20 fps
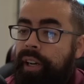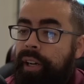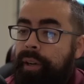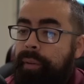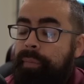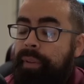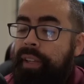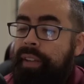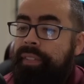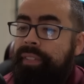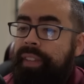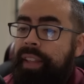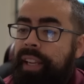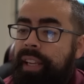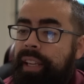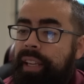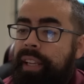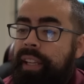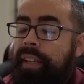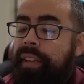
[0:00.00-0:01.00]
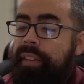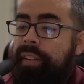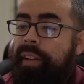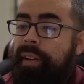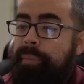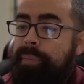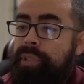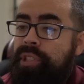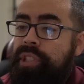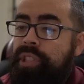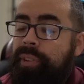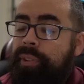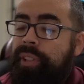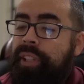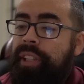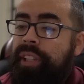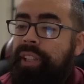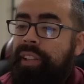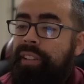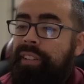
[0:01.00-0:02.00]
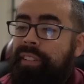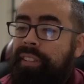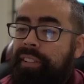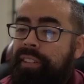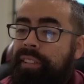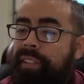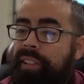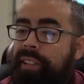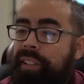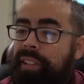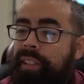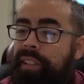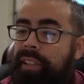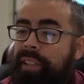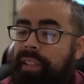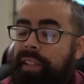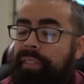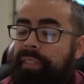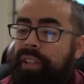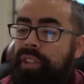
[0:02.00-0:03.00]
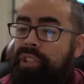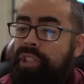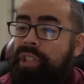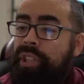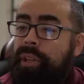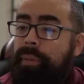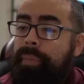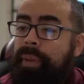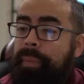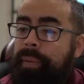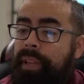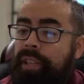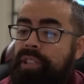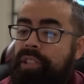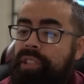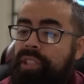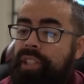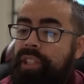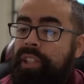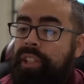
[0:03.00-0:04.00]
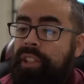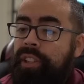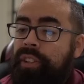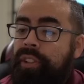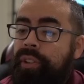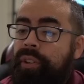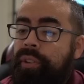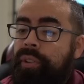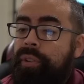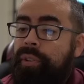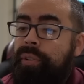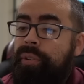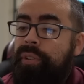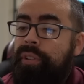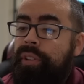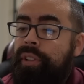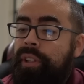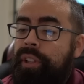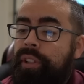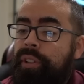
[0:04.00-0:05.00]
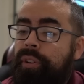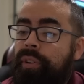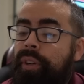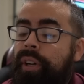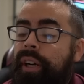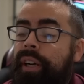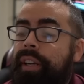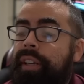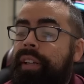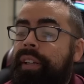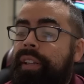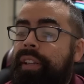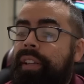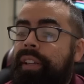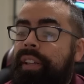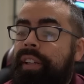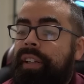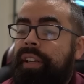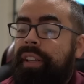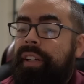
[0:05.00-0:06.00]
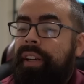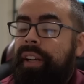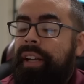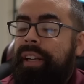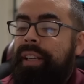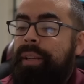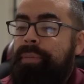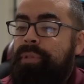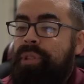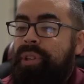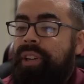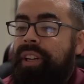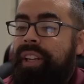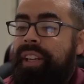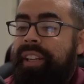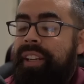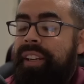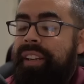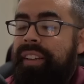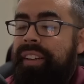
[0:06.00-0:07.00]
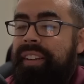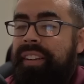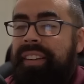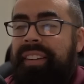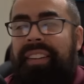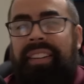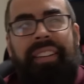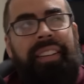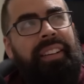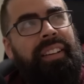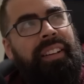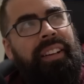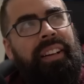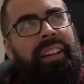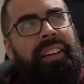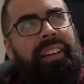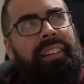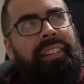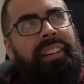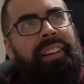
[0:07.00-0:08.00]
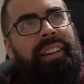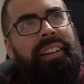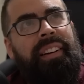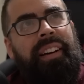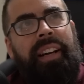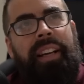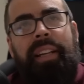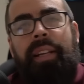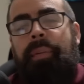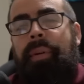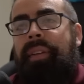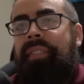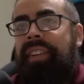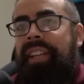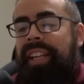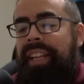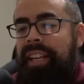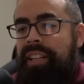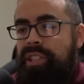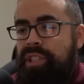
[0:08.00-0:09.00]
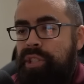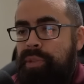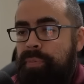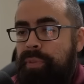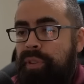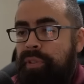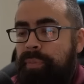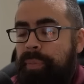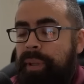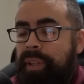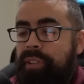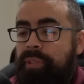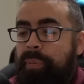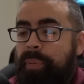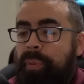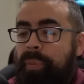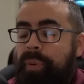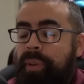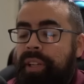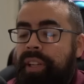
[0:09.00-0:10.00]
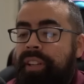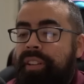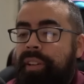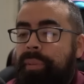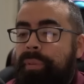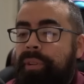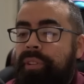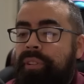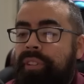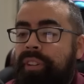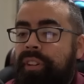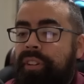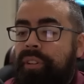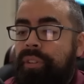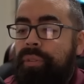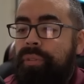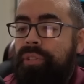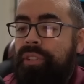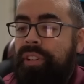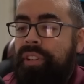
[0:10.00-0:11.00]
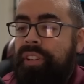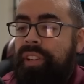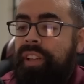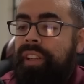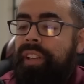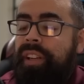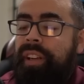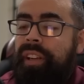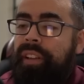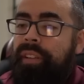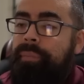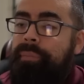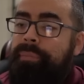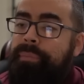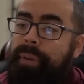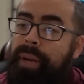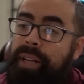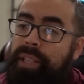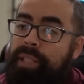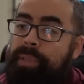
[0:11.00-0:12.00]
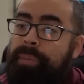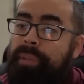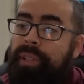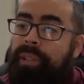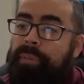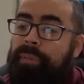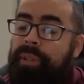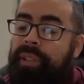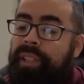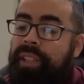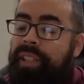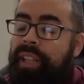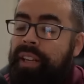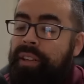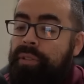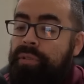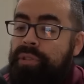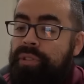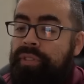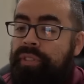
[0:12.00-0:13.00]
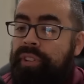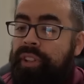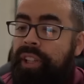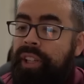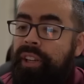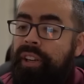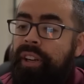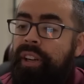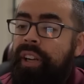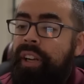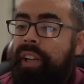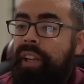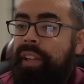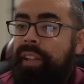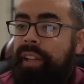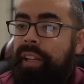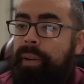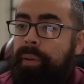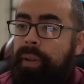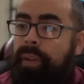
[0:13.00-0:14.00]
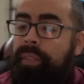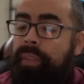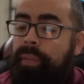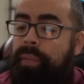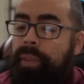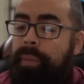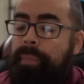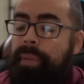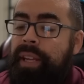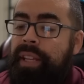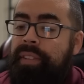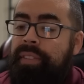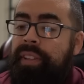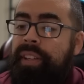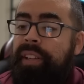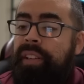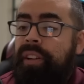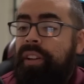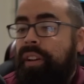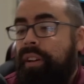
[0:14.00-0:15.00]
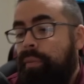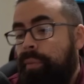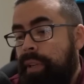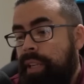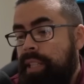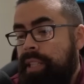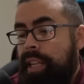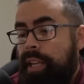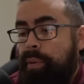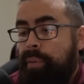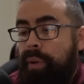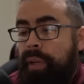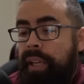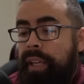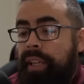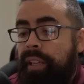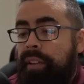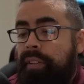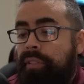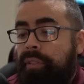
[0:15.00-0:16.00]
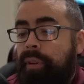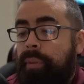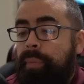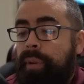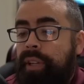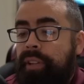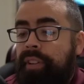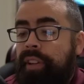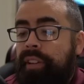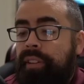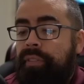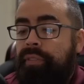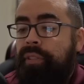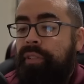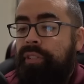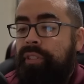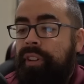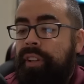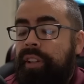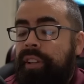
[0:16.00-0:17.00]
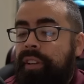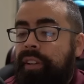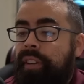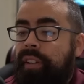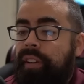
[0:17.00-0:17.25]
If they end up shielding here, I'm not sure. Maybe I just let it go. Oh, I end up I end up having to catch this move because we would end up losing the Goodra, and I possibly would need that Goodra for later. They end up coming with the Mantine. We can take one hit, so I'm going to take the first hit.